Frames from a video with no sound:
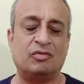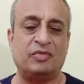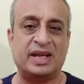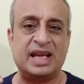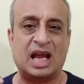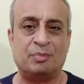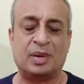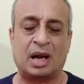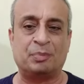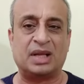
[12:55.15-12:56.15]
very
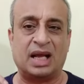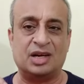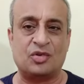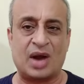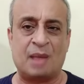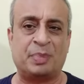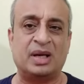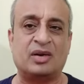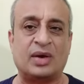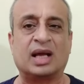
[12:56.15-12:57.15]
abrupt and
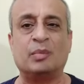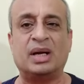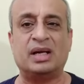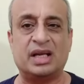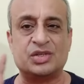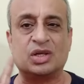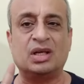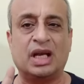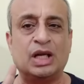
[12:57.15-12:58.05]
rapid recommendation